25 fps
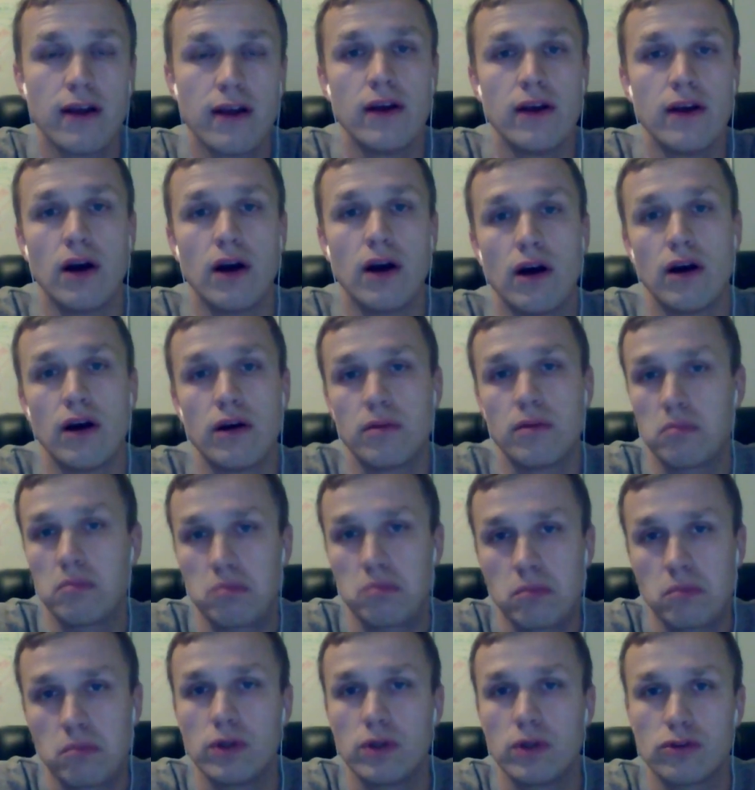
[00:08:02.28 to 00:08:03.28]

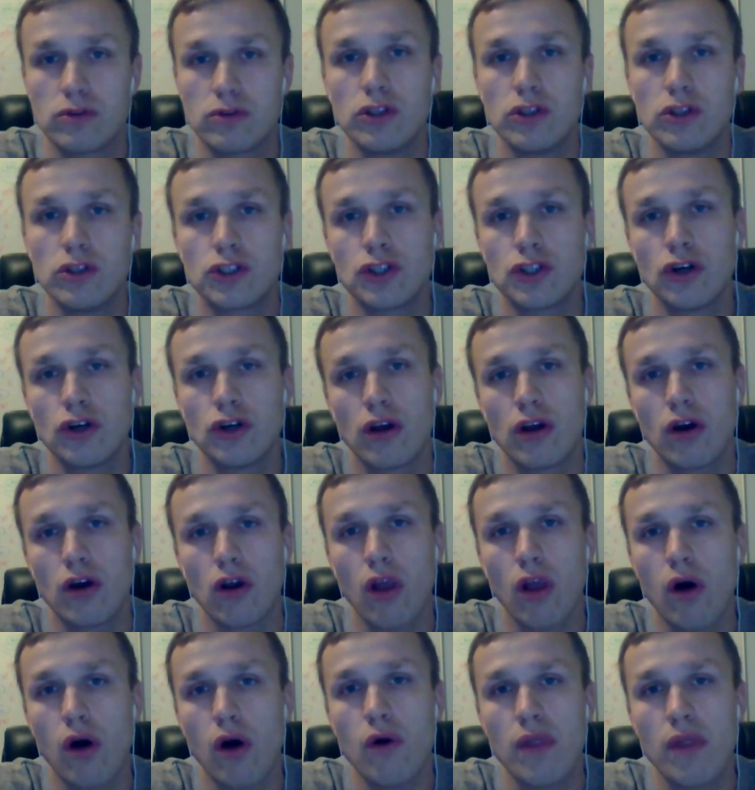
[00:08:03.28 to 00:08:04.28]
your
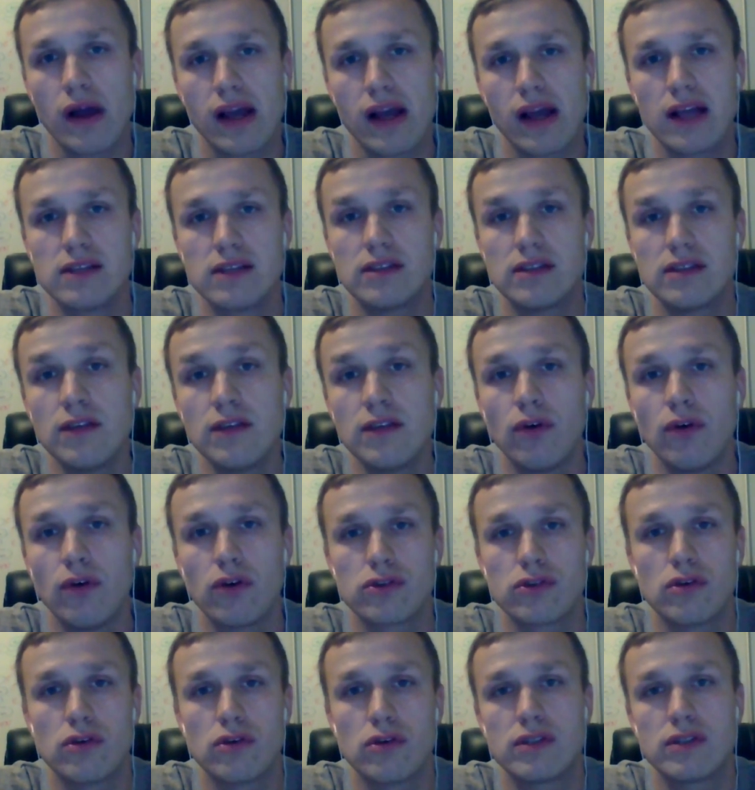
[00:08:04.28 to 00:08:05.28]
loan against
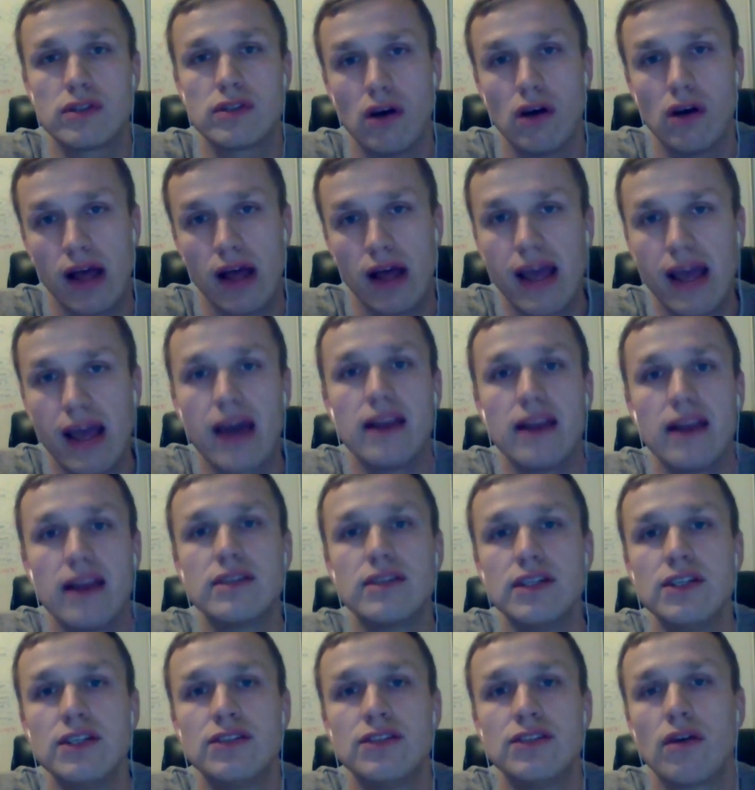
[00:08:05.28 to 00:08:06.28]
default. So
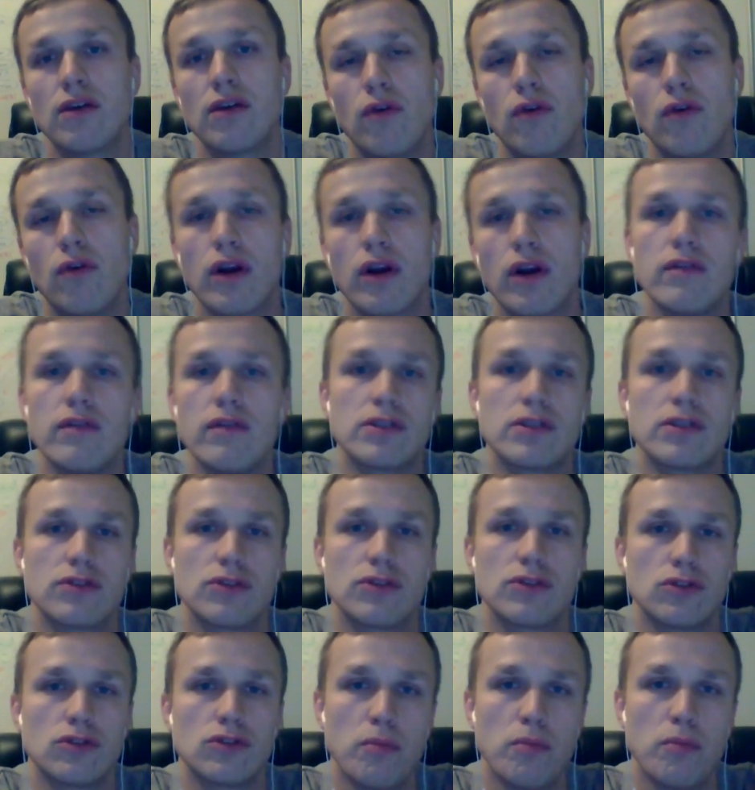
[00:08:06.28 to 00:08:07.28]
it's easier for
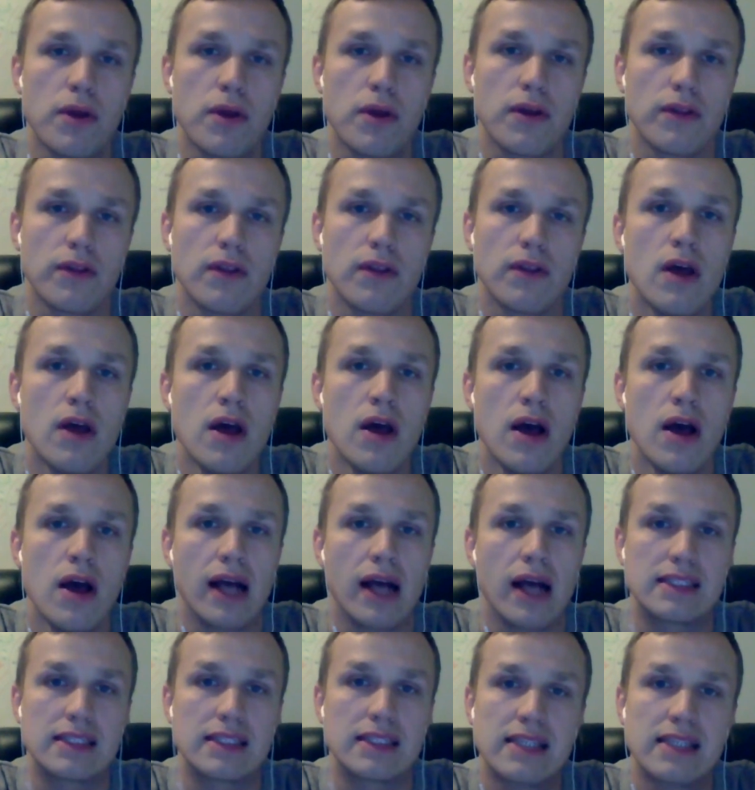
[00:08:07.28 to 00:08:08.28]
investors to pick it.
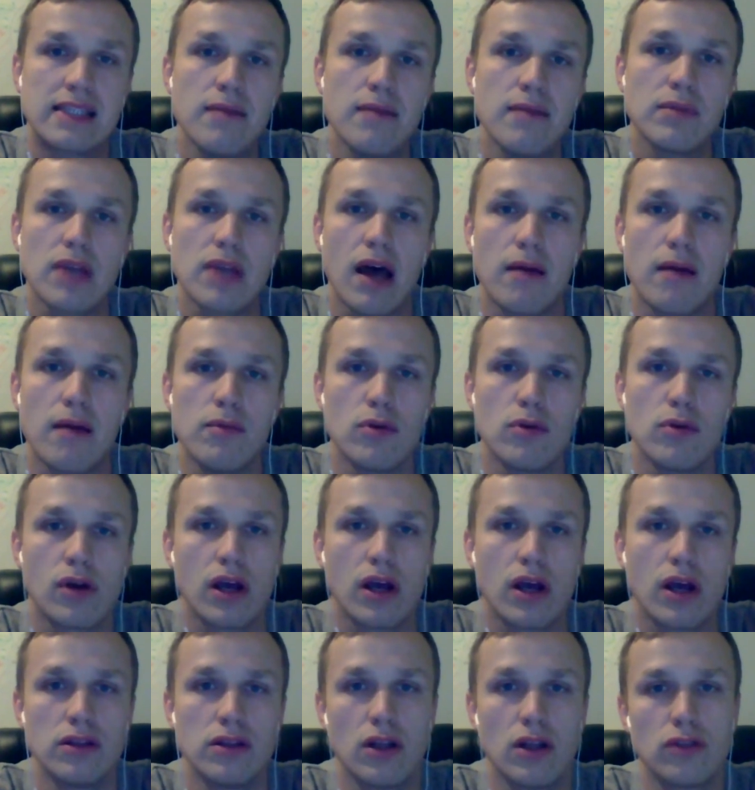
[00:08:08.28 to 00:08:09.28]
At the same time, you
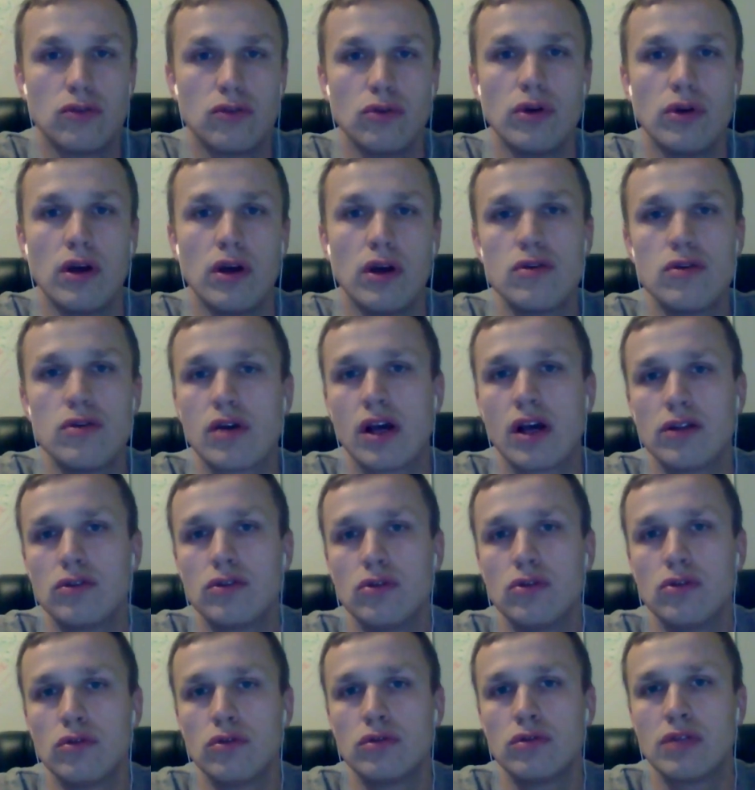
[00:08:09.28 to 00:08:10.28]
can
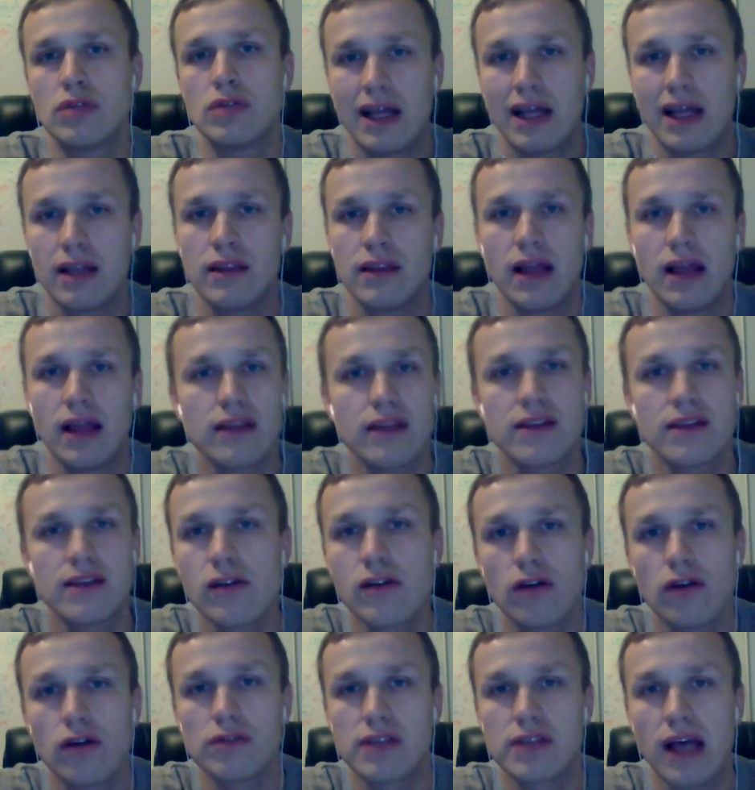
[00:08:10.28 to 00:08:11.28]
do
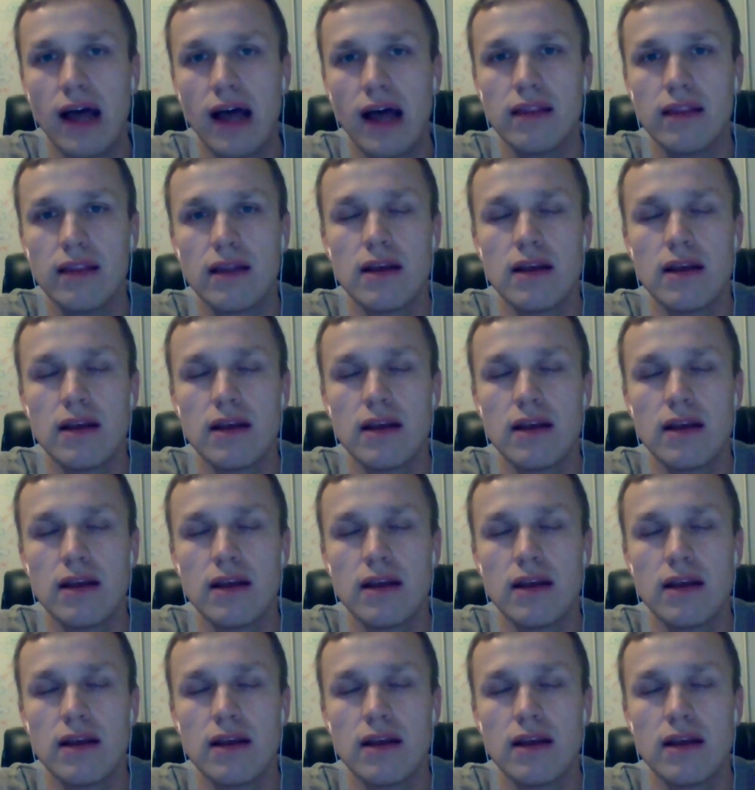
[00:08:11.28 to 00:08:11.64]
nothing of that,